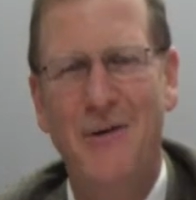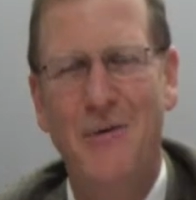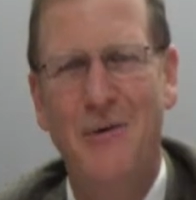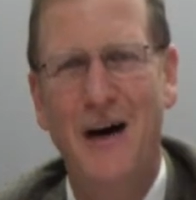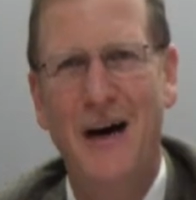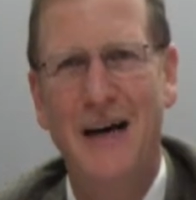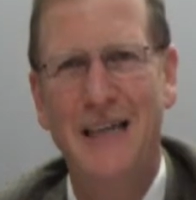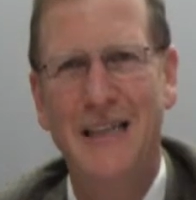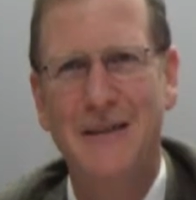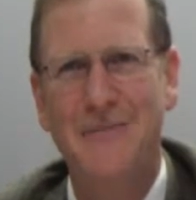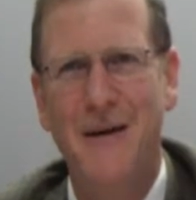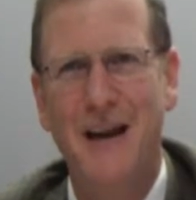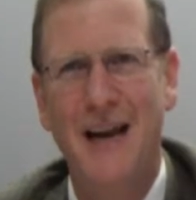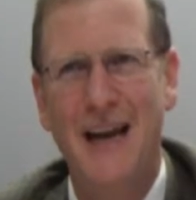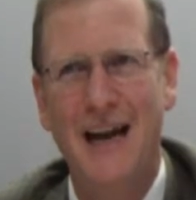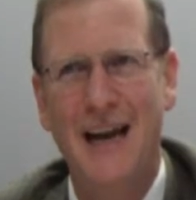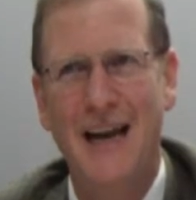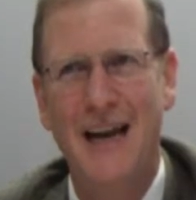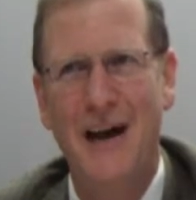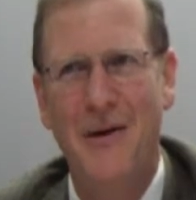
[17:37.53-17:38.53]
Why it's
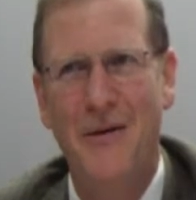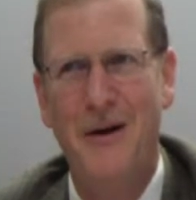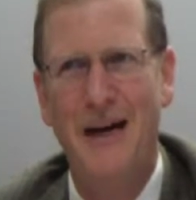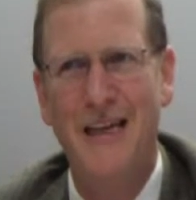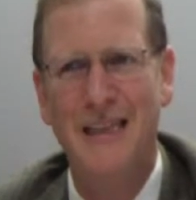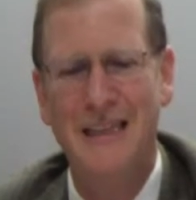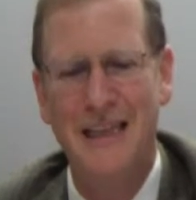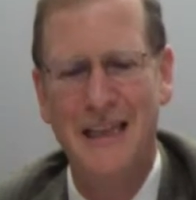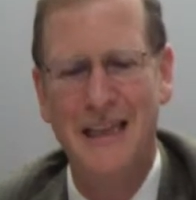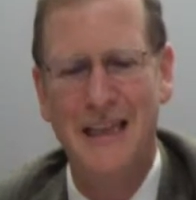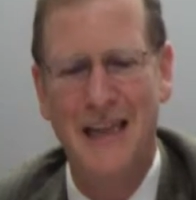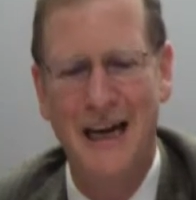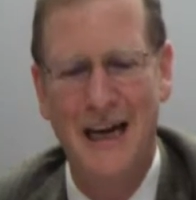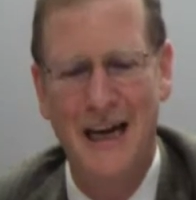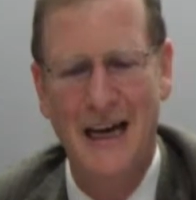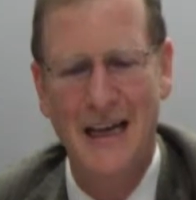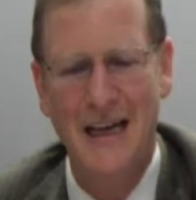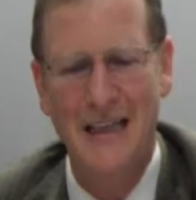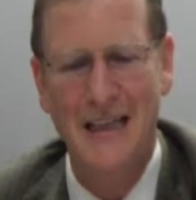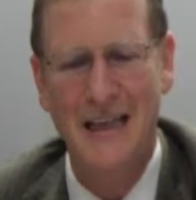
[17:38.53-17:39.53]
balayla? Why it's at
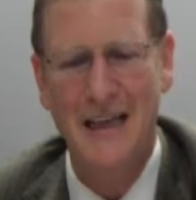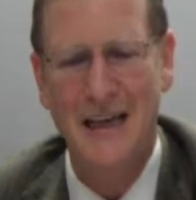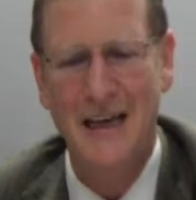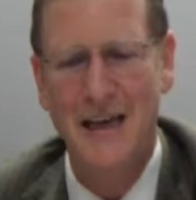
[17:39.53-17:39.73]
night?